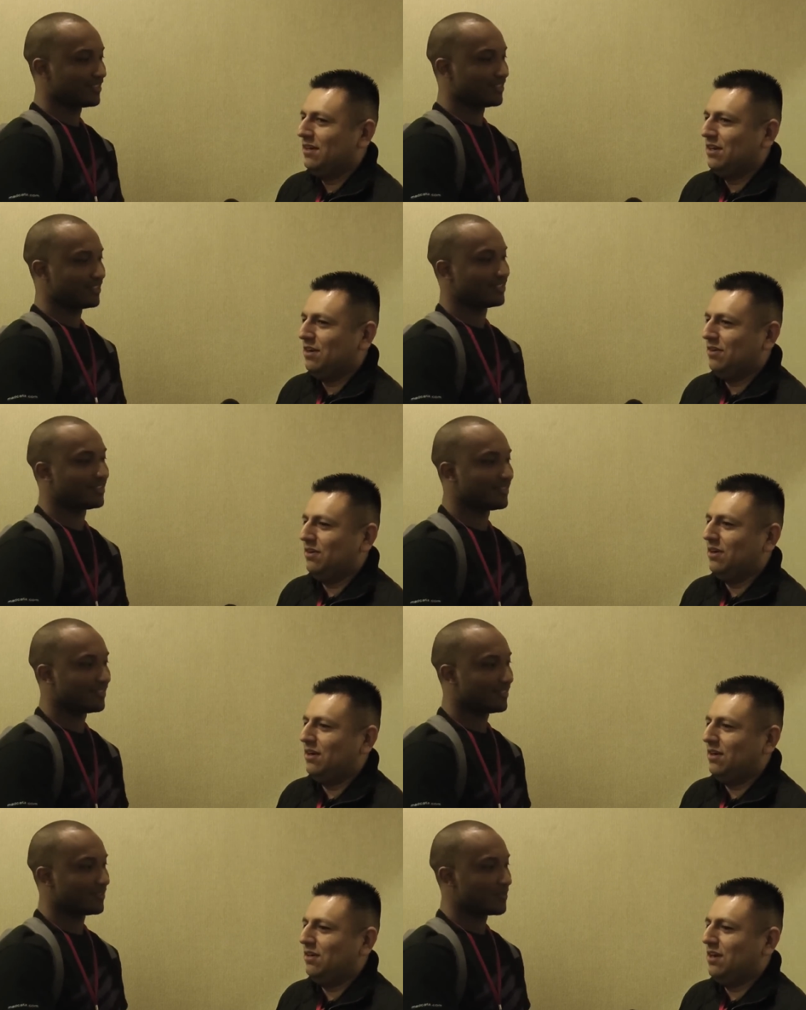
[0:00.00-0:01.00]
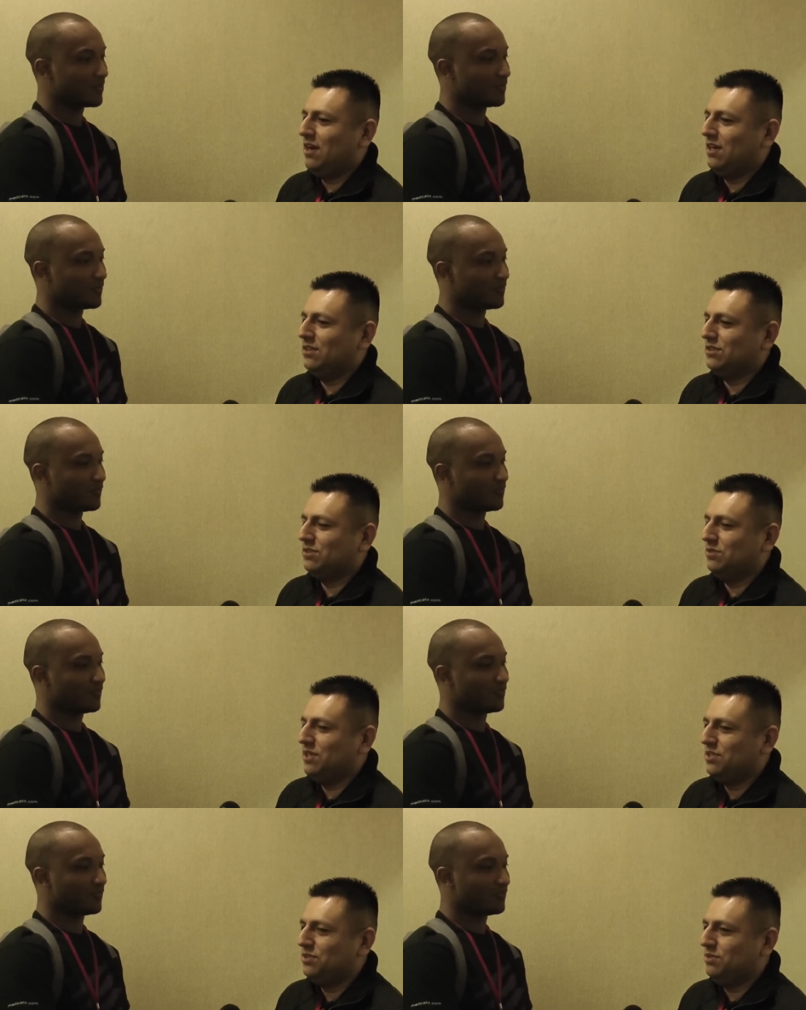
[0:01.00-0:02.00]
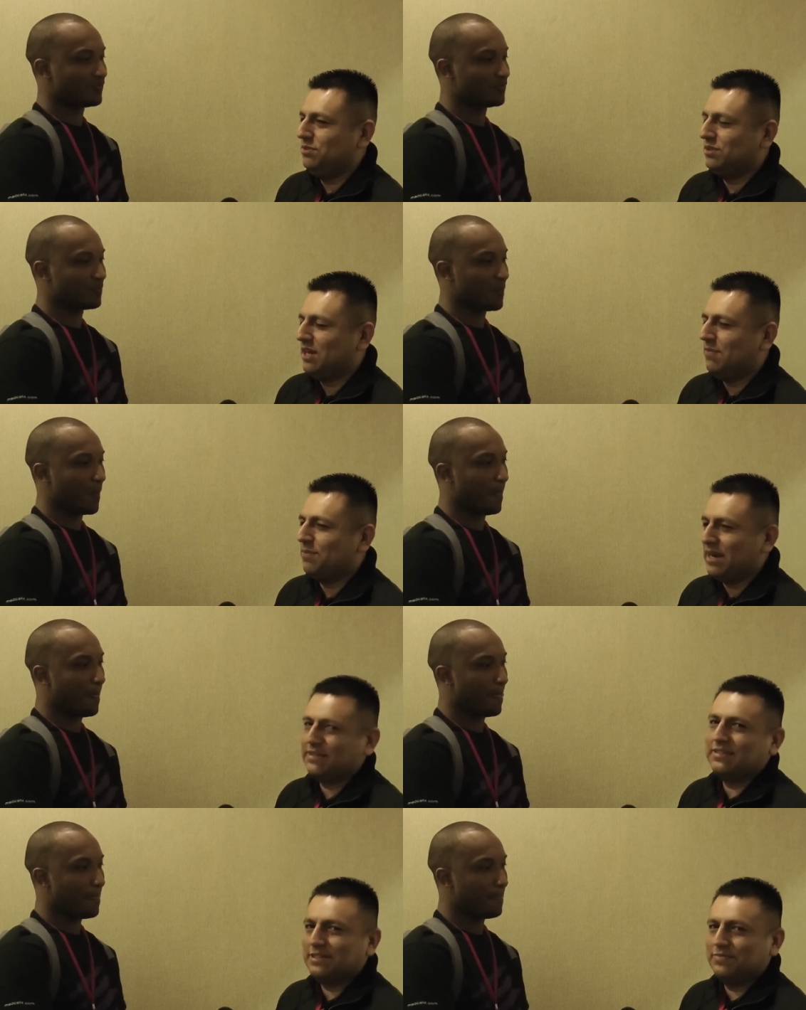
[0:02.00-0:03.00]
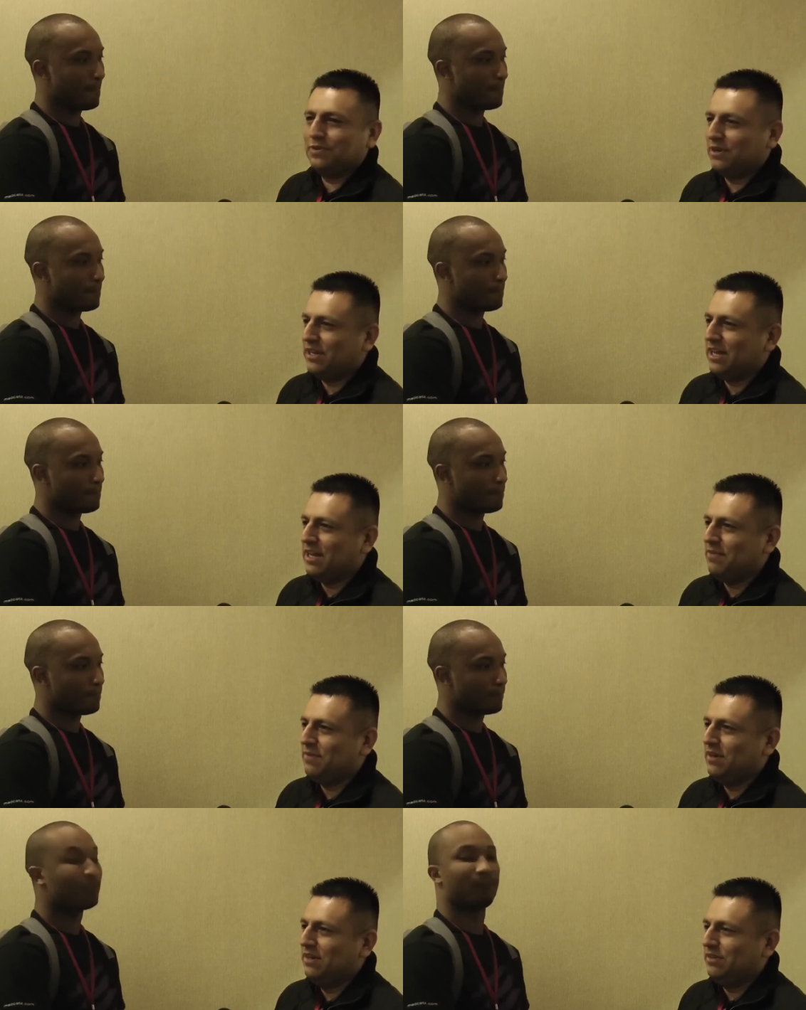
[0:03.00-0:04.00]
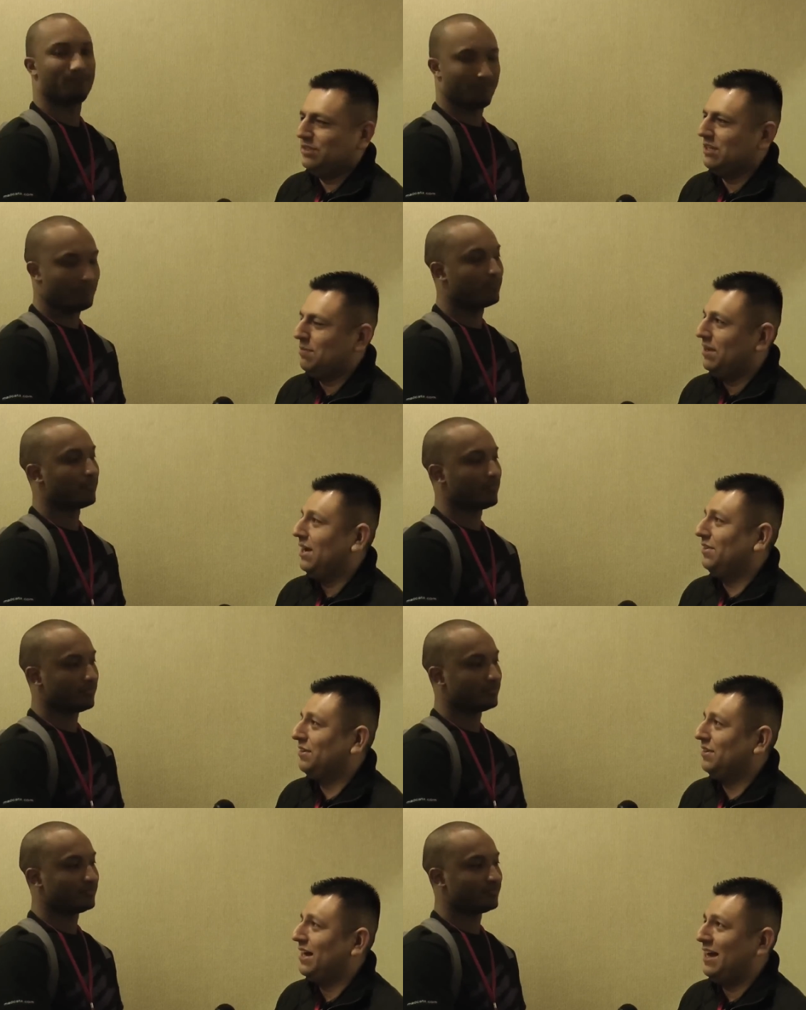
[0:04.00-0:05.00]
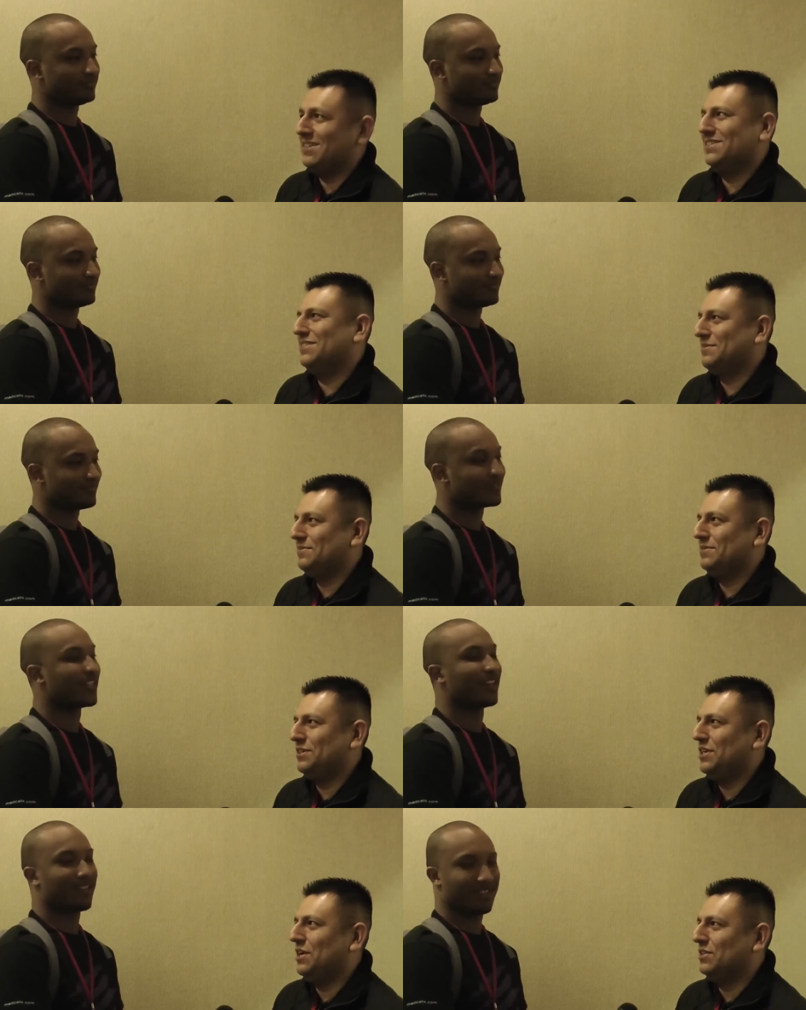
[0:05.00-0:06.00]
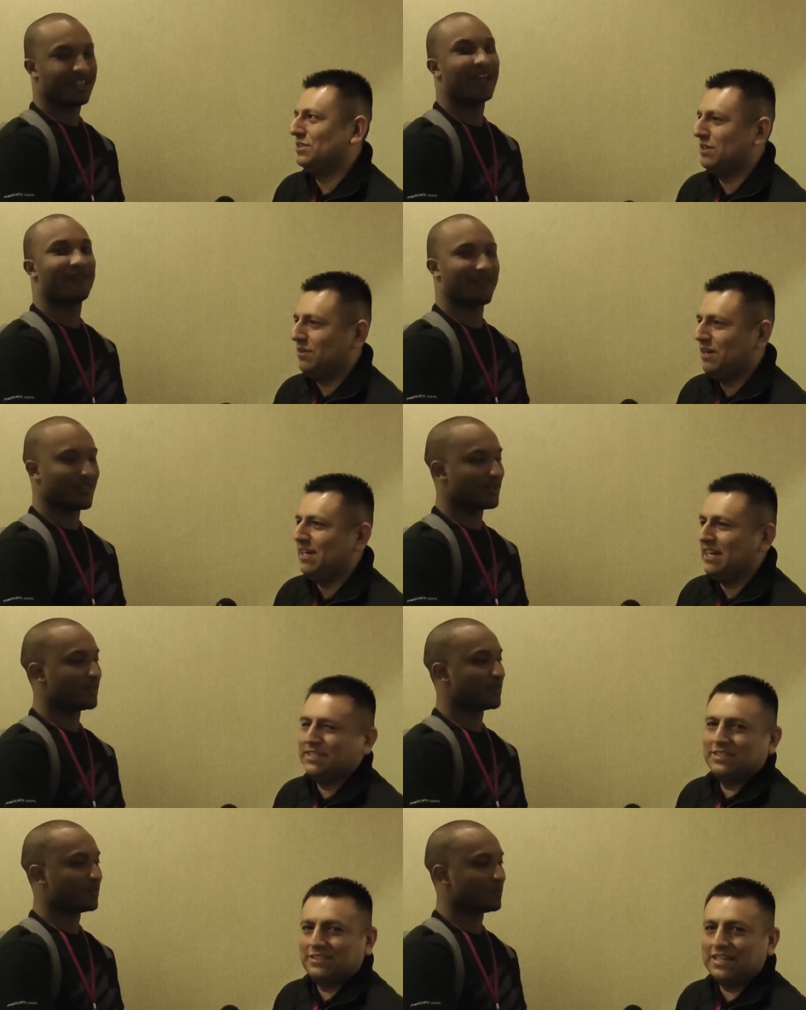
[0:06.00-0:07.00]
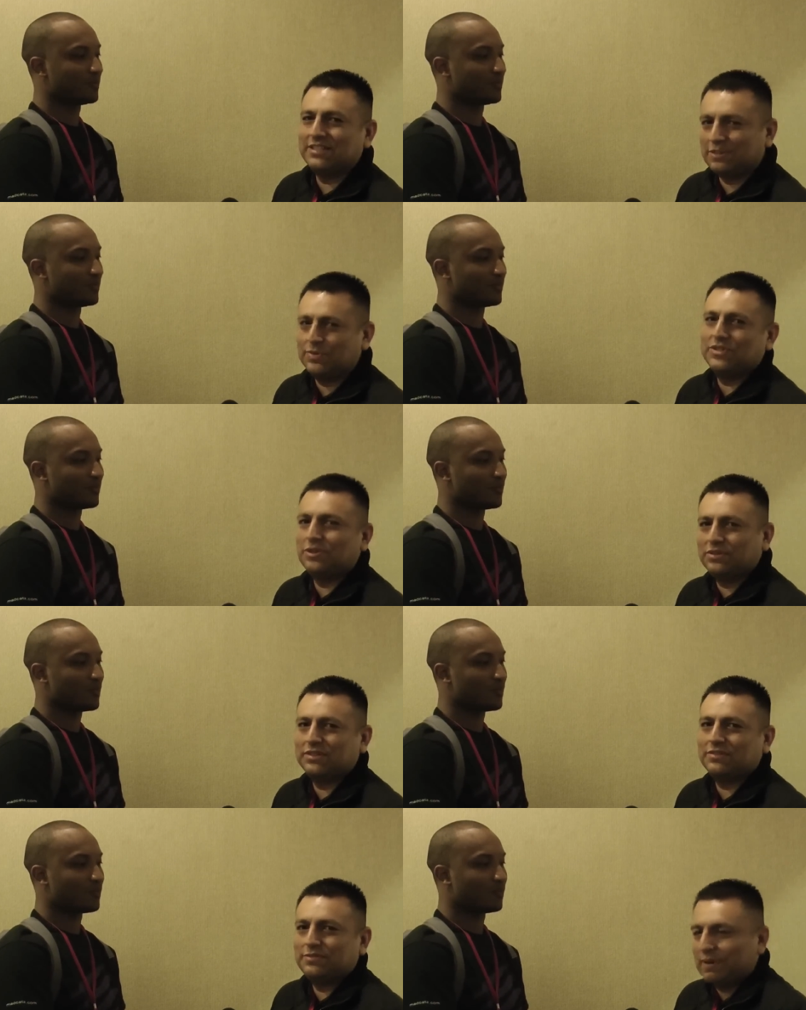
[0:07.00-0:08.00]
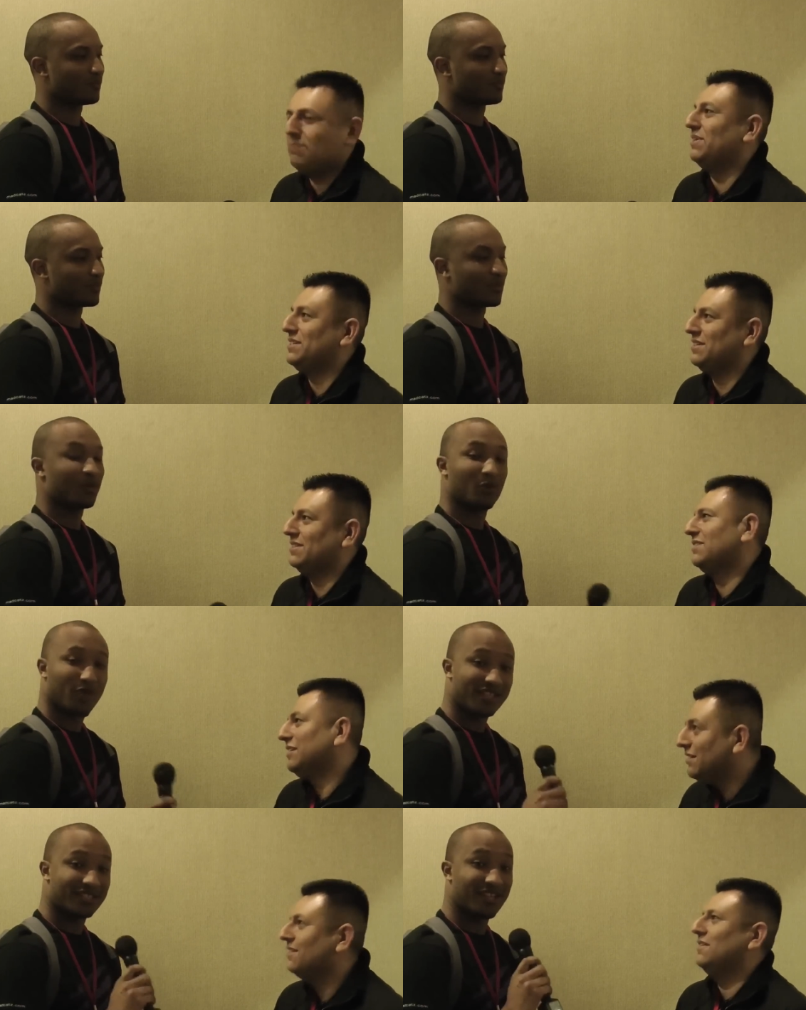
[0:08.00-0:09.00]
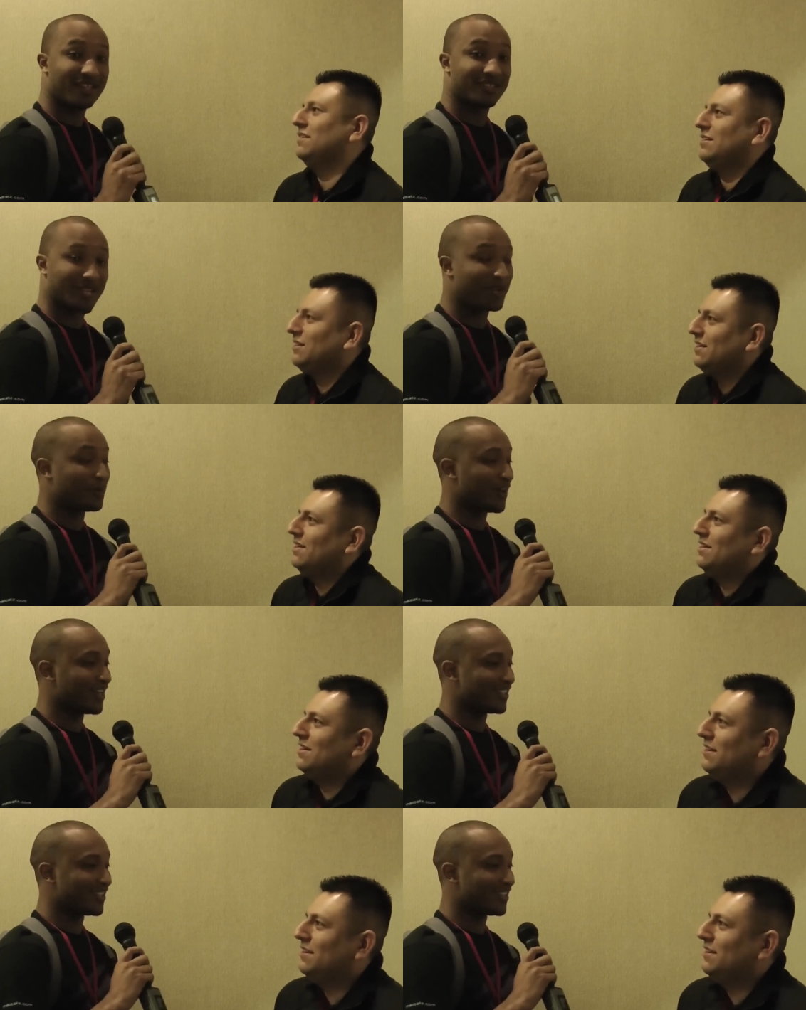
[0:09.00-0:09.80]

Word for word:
Speaker 1: you know, as soon as you stop practicing for a game, there's somebody out there that hasn't you know. So and that's that's the result of my placings.
Speaker 2: Well, that's a nice segue